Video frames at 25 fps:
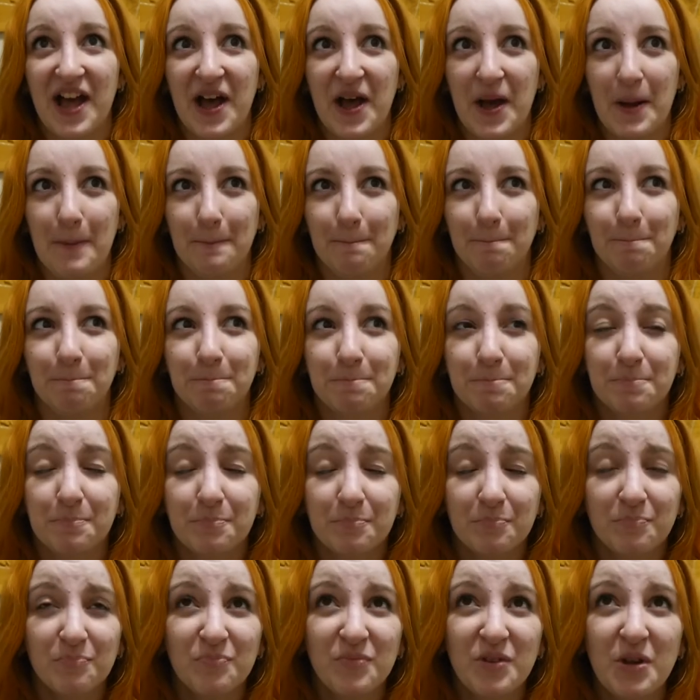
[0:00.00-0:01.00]

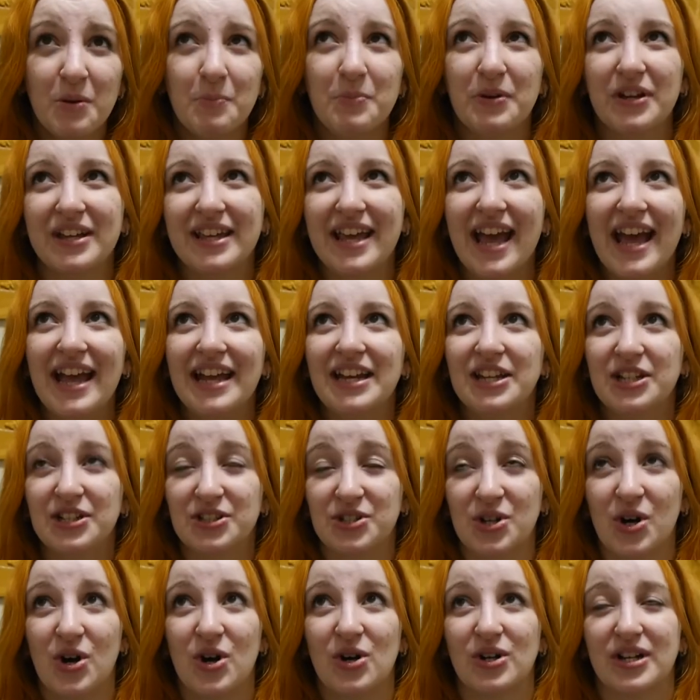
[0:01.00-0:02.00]
But getting
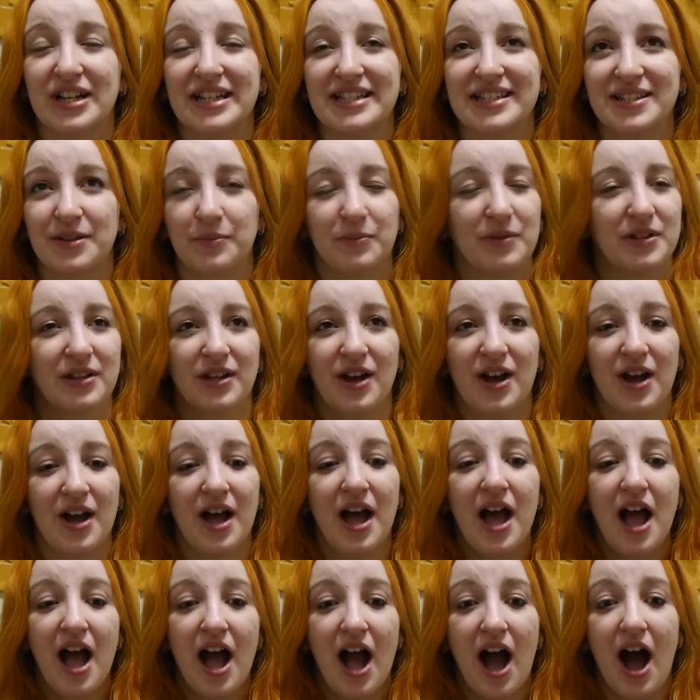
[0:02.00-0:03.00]
a dog is something
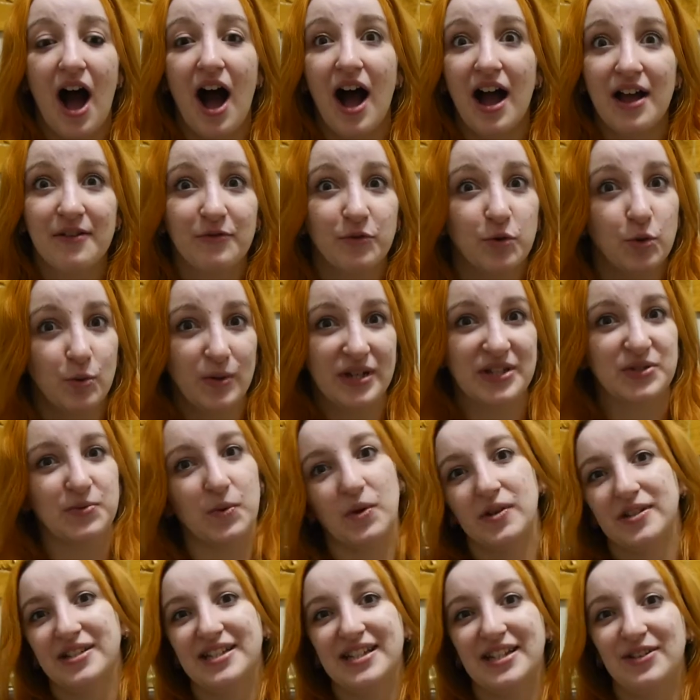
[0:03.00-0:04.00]
that I've
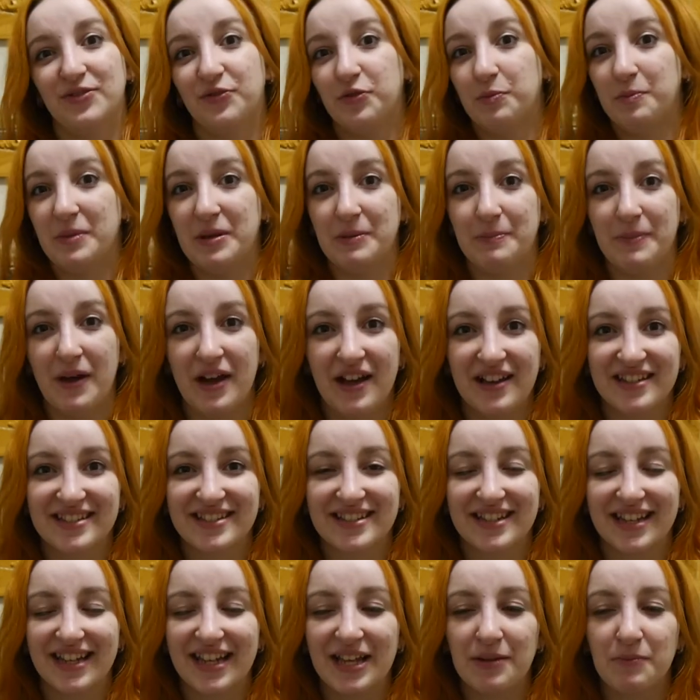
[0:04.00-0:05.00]
always wanted for me
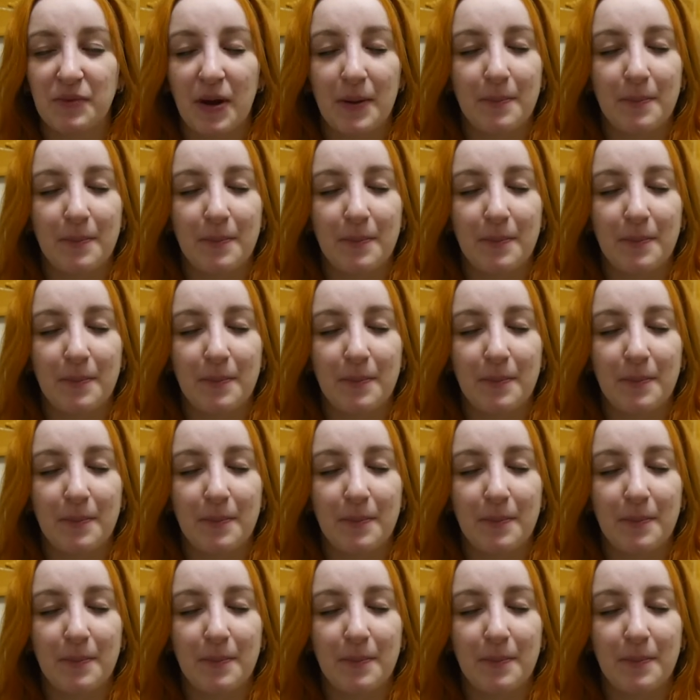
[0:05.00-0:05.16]
personally.